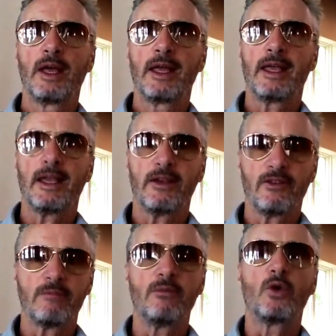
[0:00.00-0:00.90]
gave
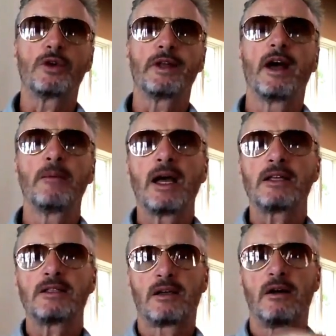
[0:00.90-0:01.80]
him more time as
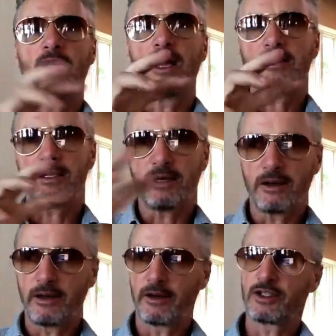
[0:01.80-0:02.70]
they started
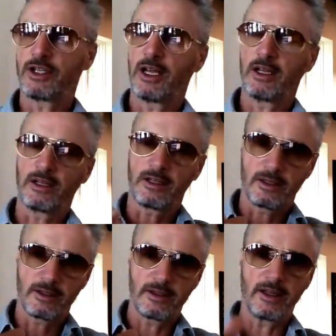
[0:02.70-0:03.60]
to understand
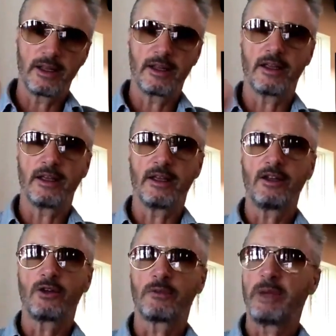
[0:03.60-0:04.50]

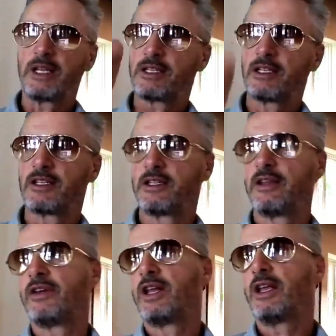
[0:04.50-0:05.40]
the pitch
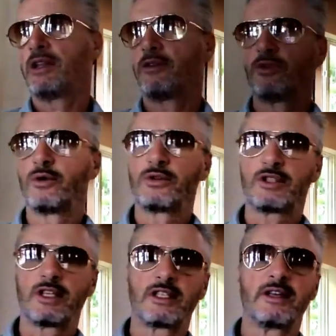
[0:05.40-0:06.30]
sensitivity and the roll
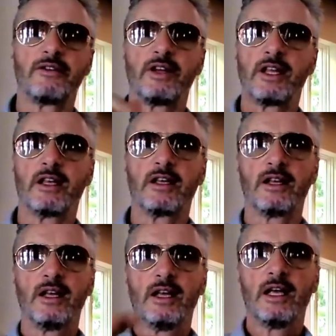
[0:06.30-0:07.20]
sensitivity and
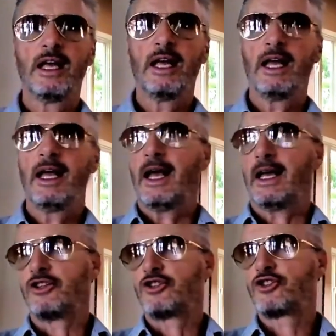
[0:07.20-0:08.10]

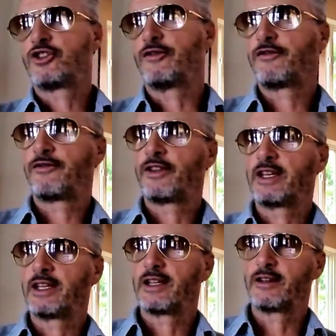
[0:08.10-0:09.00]
and
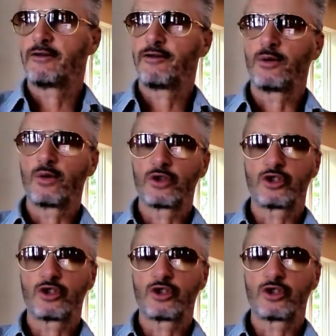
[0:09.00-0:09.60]
the floor